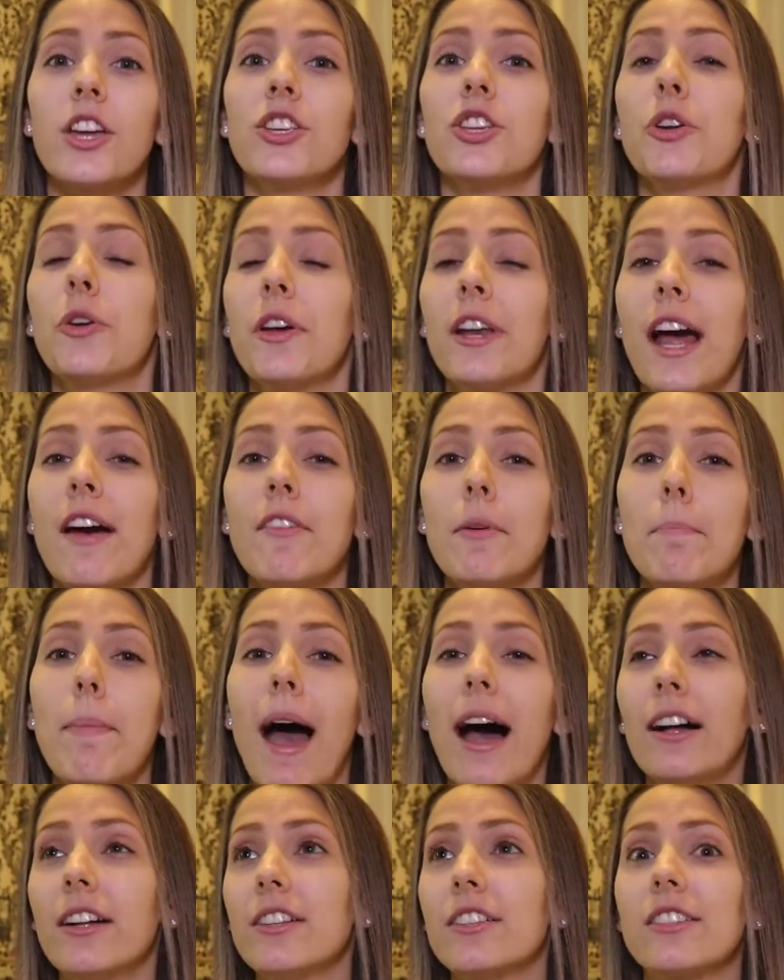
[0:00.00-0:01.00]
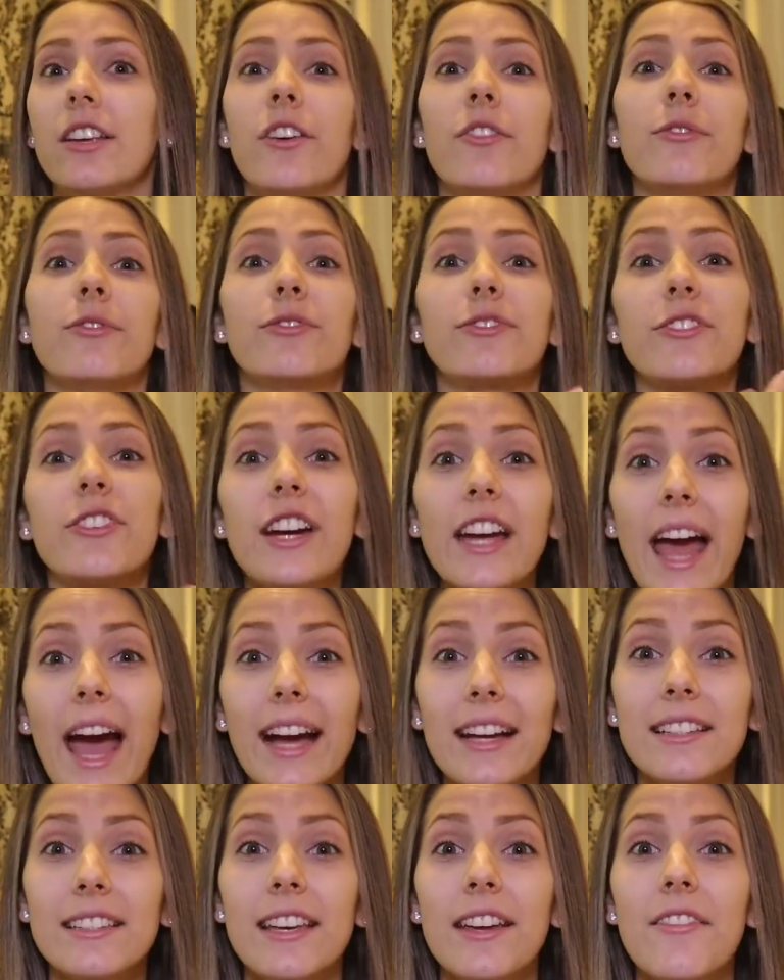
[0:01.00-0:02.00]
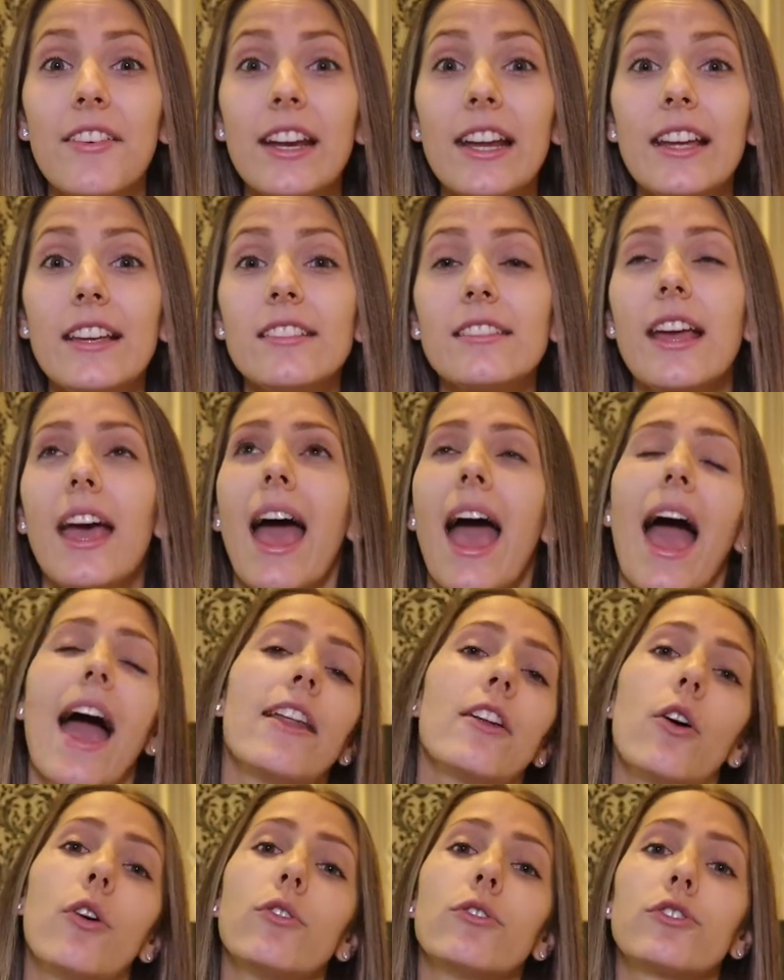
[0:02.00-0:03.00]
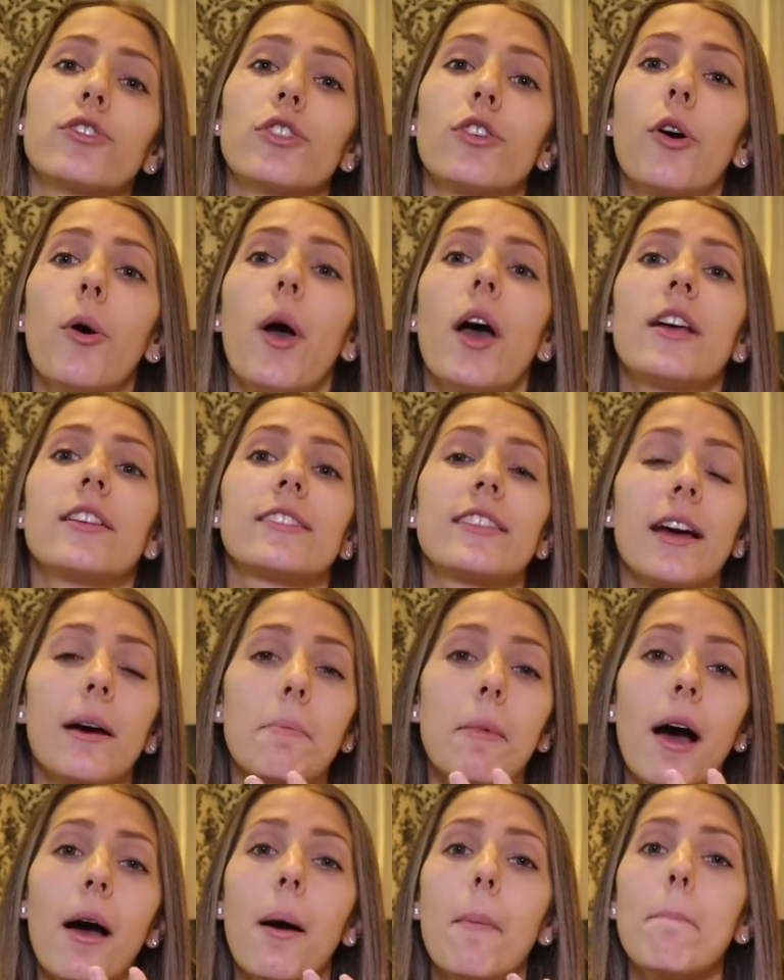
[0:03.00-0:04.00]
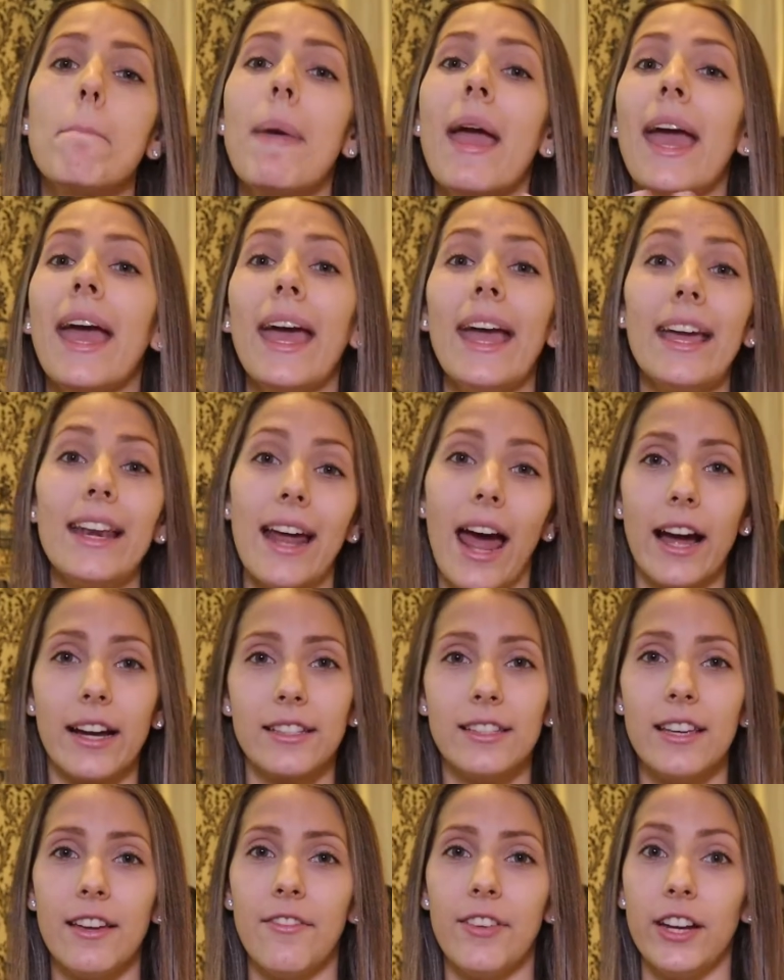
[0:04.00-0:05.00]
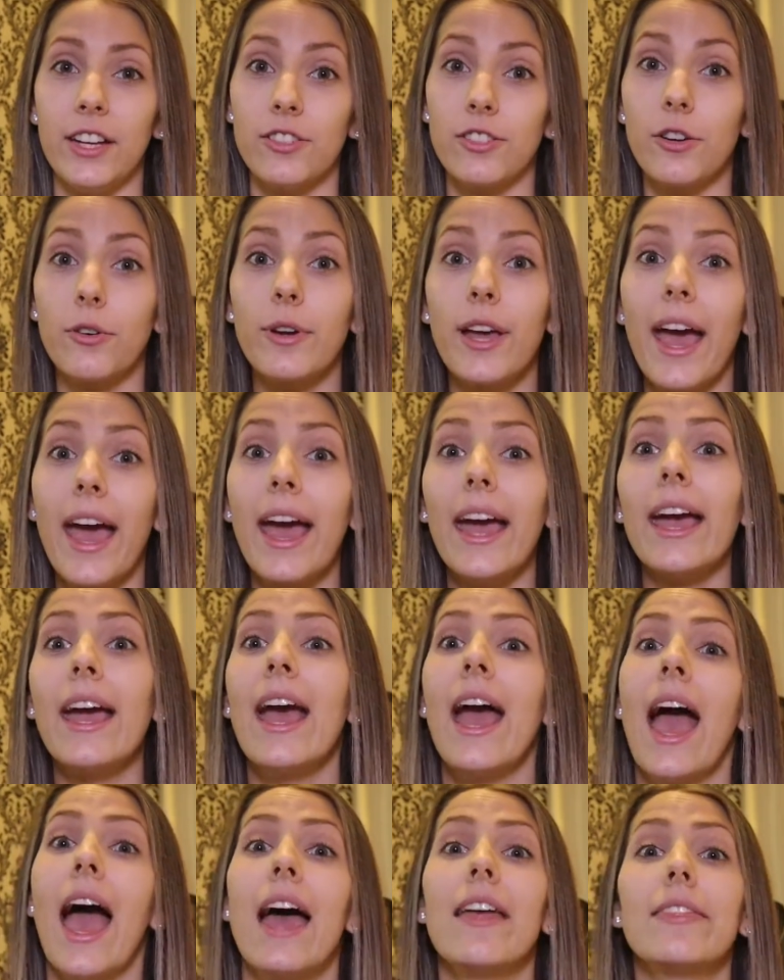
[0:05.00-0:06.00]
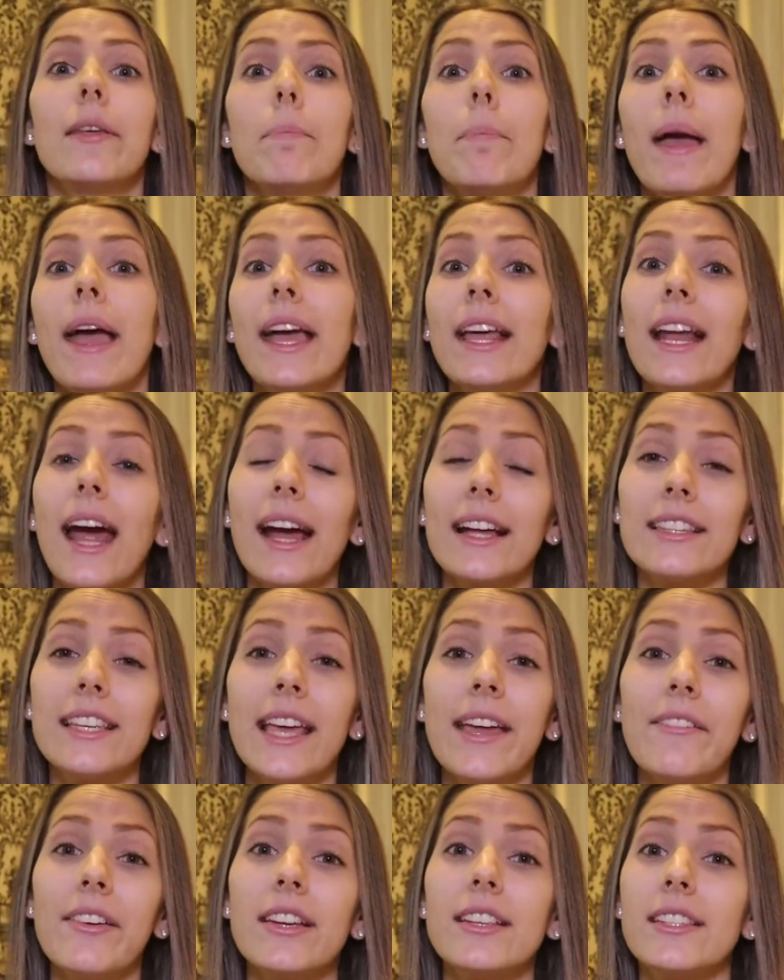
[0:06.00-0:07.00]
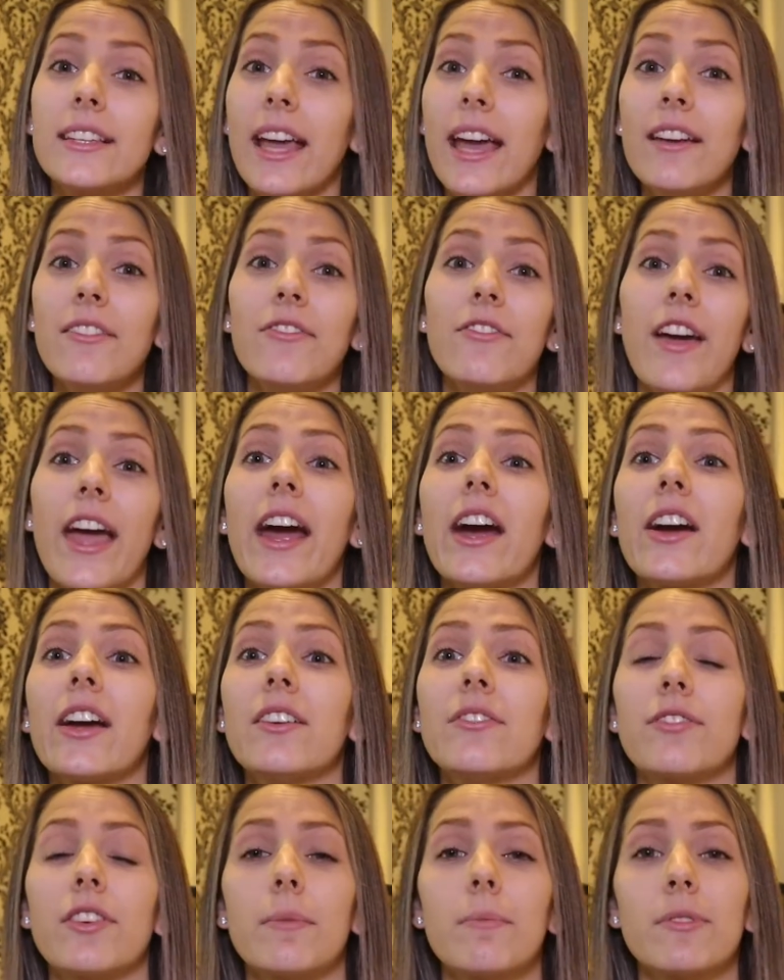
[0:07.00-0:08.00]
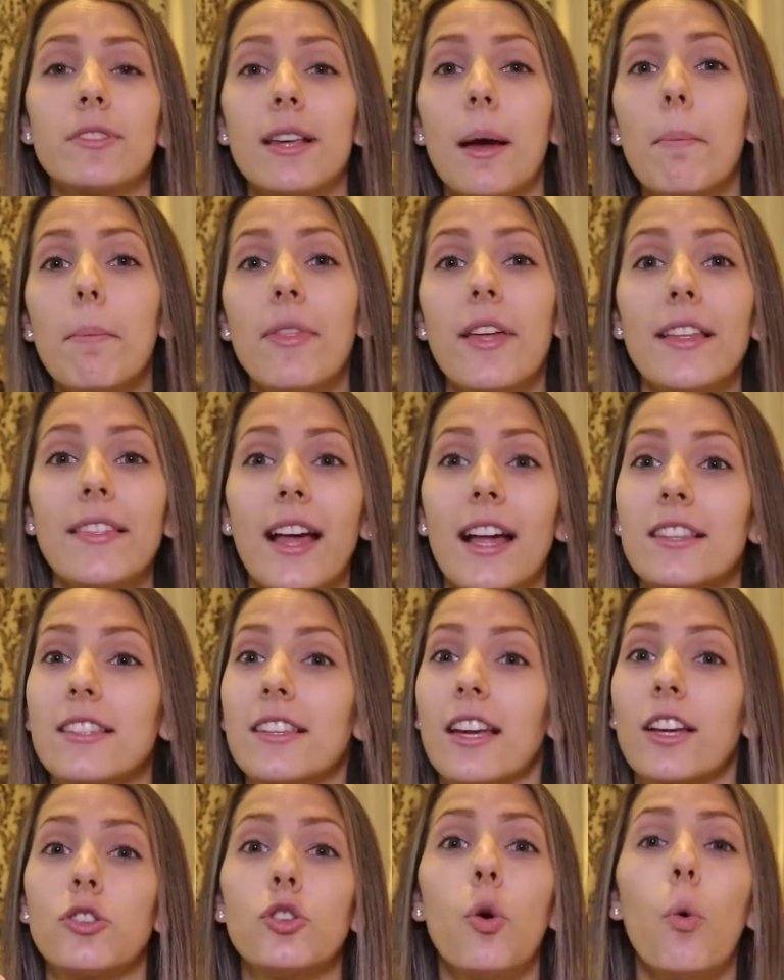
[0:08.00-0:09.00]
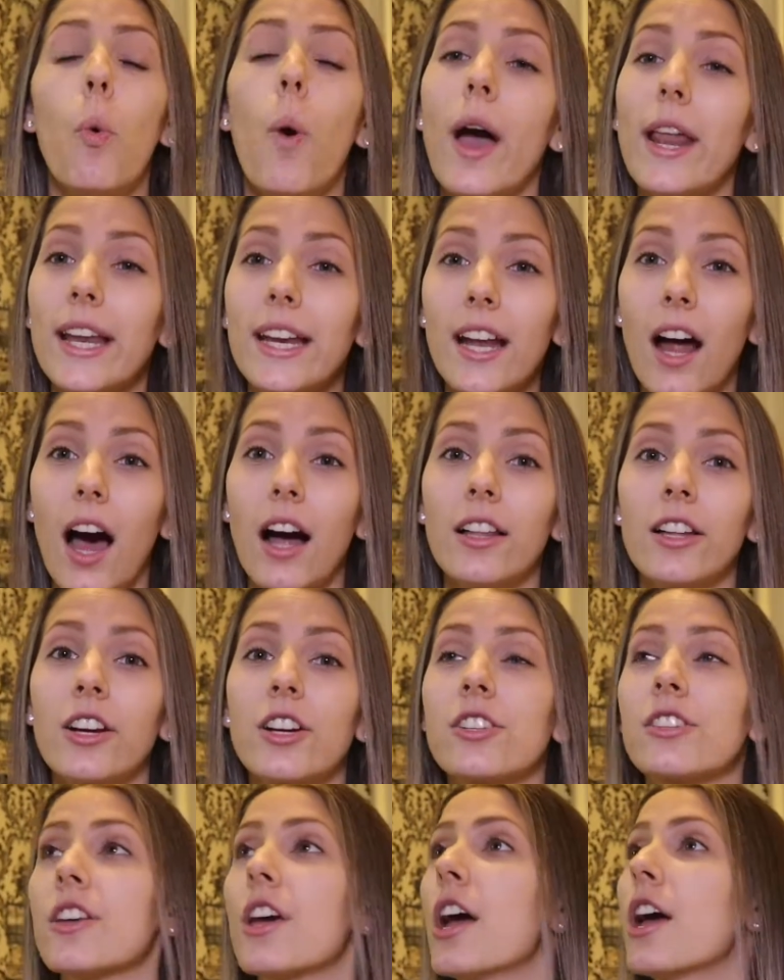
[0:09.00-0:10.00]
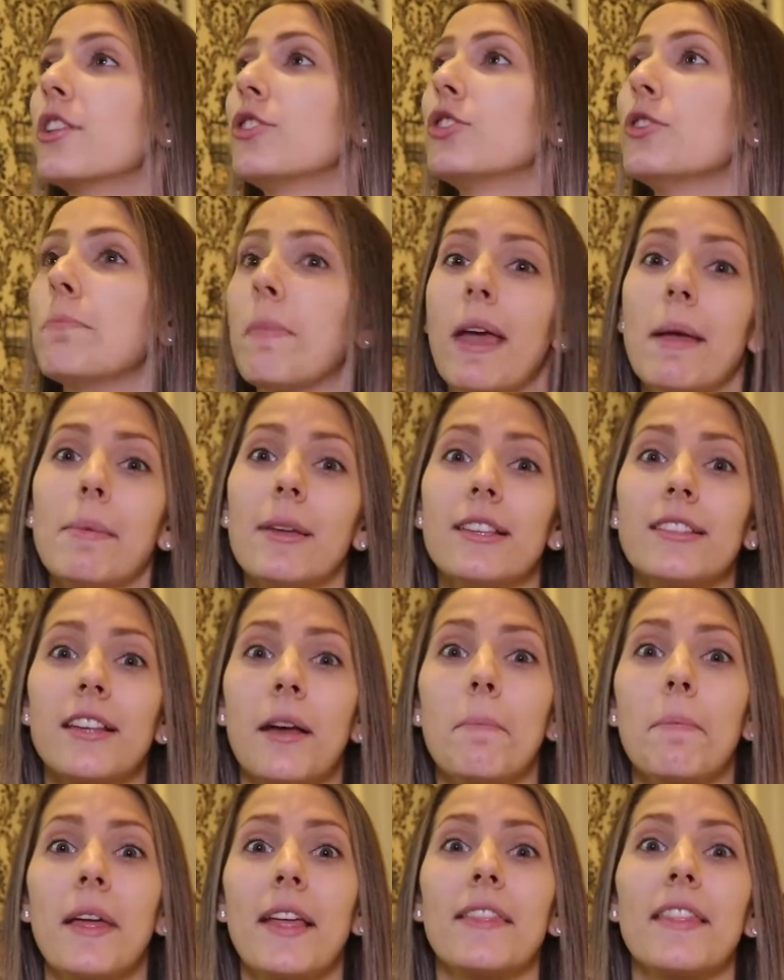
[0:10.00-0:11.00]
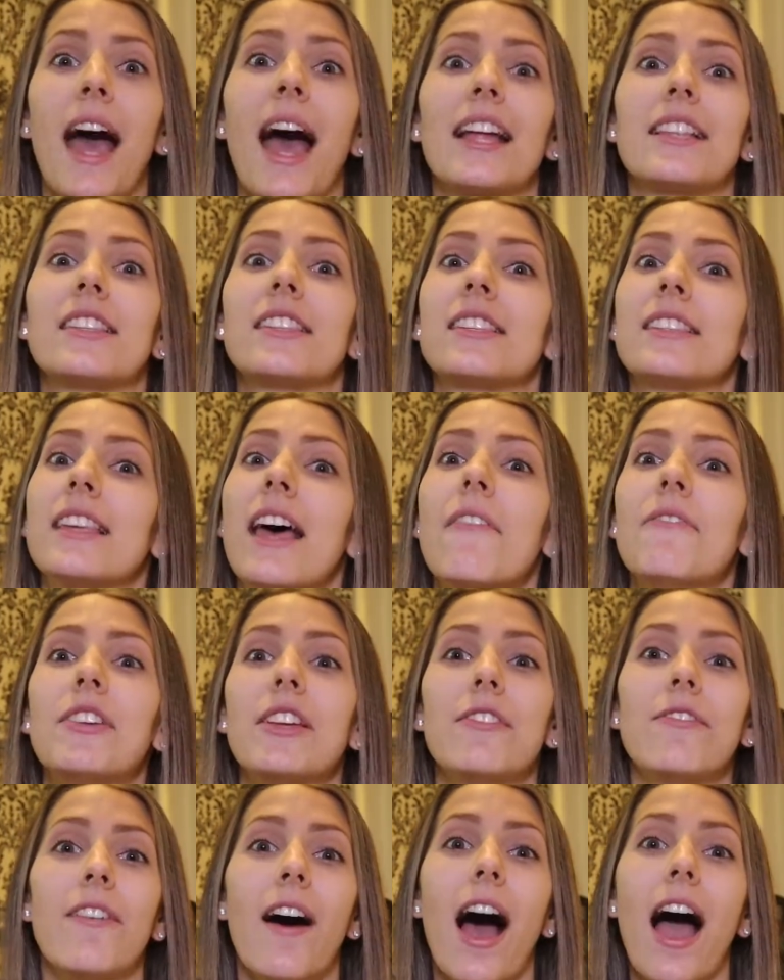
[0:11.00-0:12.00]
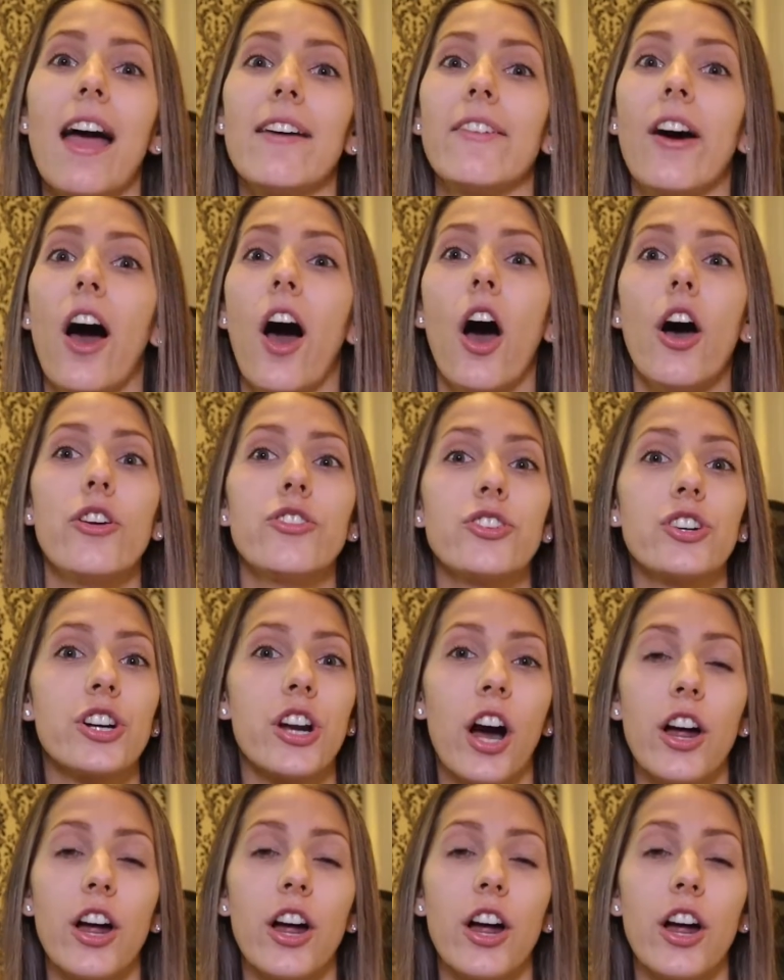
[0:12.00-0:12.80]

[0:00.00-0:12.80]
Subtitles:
You can have a balance of free activities and also some paid activities, okay? And the paid activities can vary from something that's like $20 to maybe something that's $75, $100,